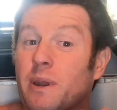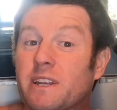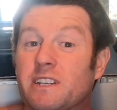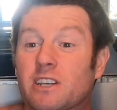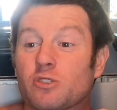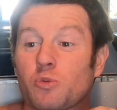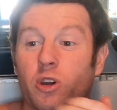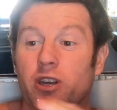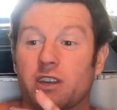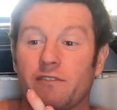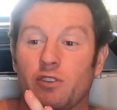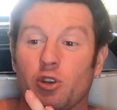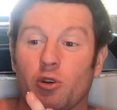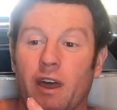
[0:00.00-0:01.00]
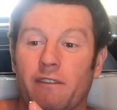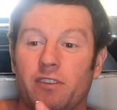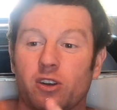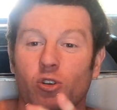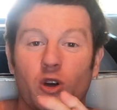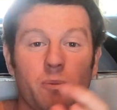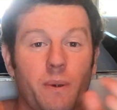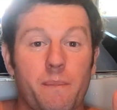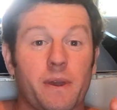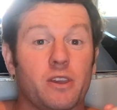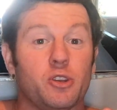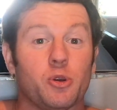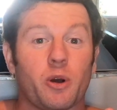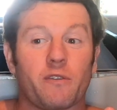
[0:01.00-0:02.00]
but it does work if you don't have the equipment but
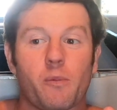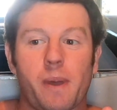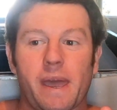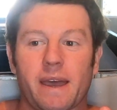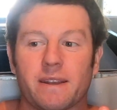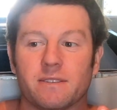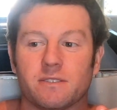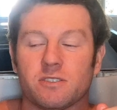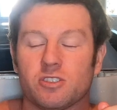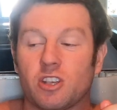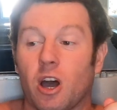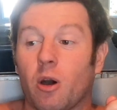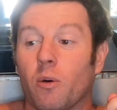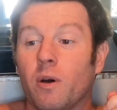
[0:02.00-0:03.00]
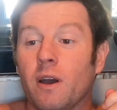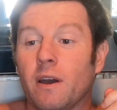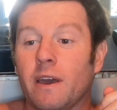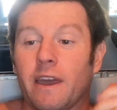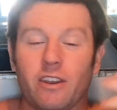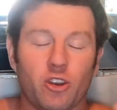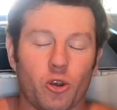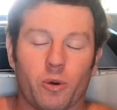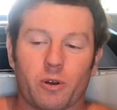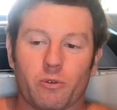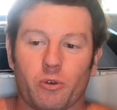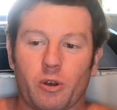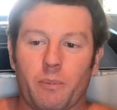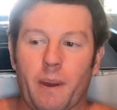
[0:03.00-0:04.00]
you do have a band, and you don't want
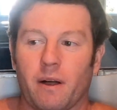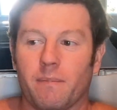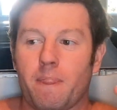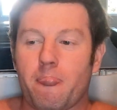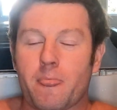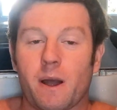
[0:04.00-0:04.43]
to ruin a belt.